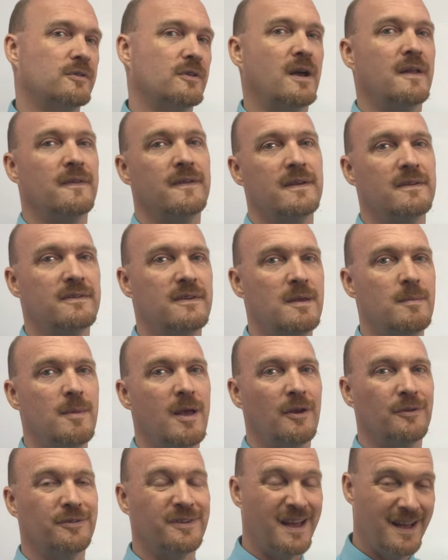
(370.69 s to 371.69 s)
on these
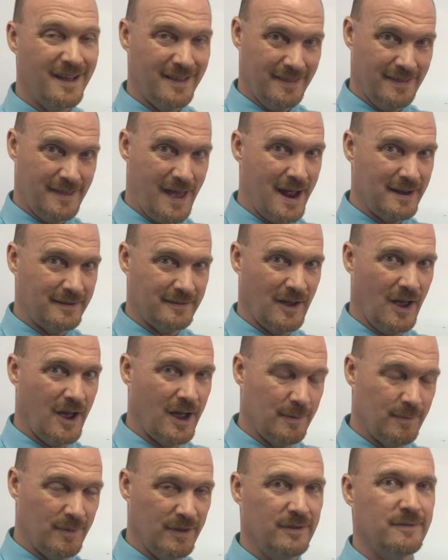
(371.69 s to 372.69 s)
emails, that
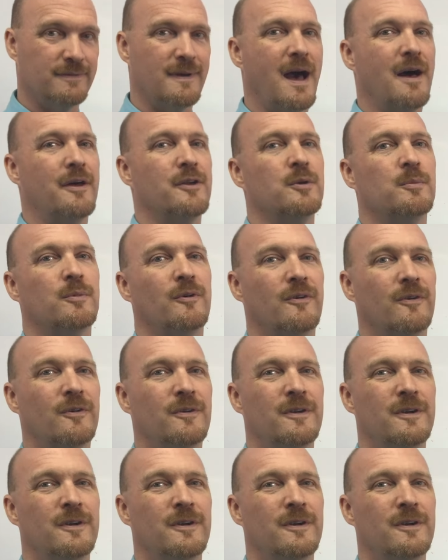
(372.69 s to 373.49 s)
time is valuable.